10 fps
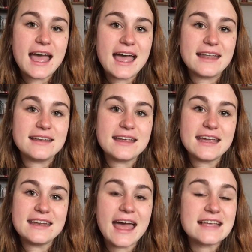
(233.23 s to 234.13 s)
And
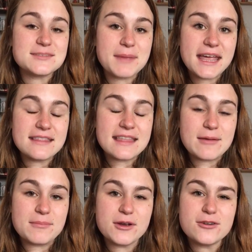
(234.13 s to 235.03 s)
it has made
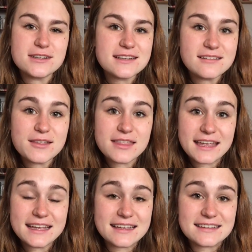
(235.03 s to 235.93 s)
them critical
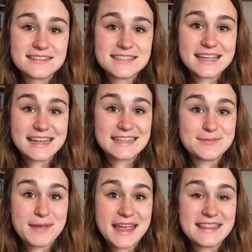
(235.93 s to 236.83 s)
thinkers, it
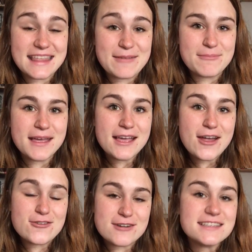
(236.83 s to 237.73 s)
has made them
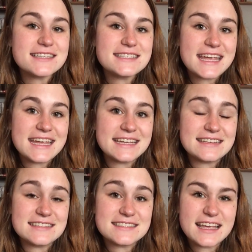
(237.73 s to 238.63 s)
risk
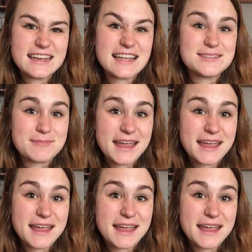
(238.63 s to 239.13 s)
takers, it has